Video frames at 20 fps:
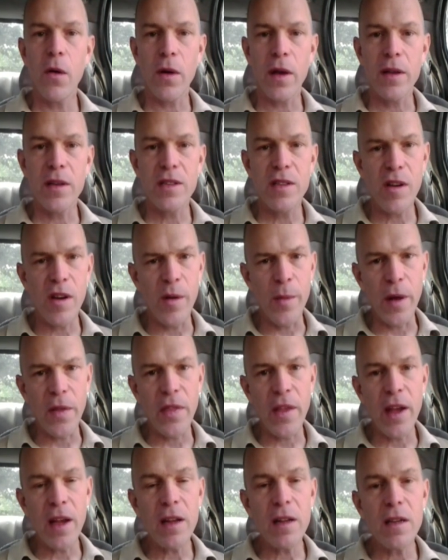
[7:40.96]
Okay, sorry
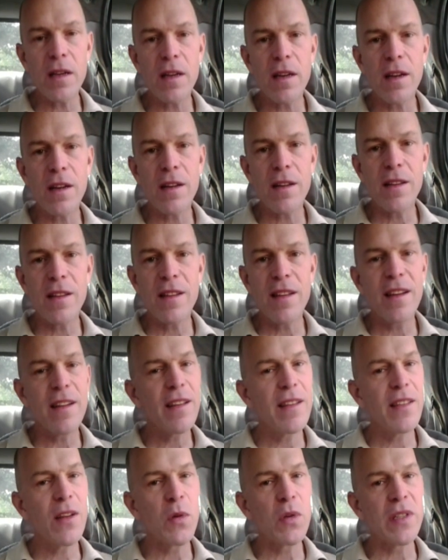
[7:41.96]
about that.
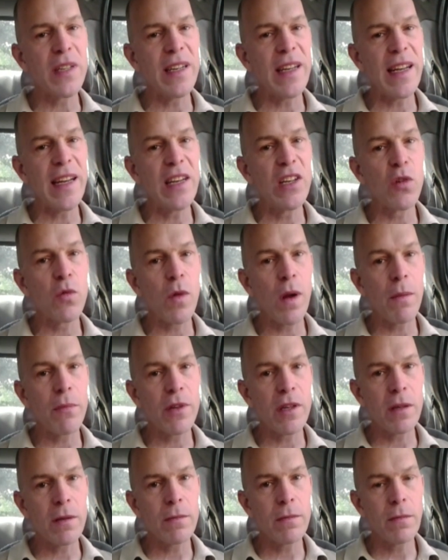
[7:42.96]
There was an
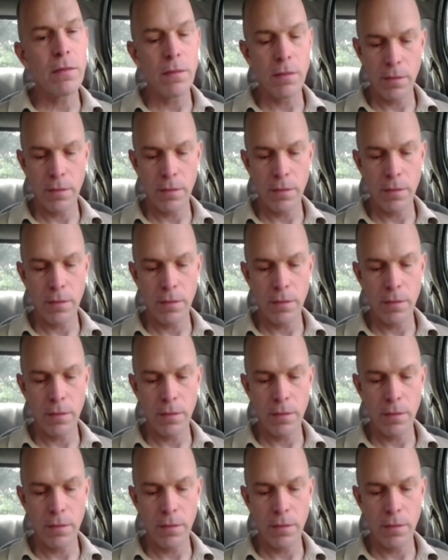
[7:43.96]
interruption.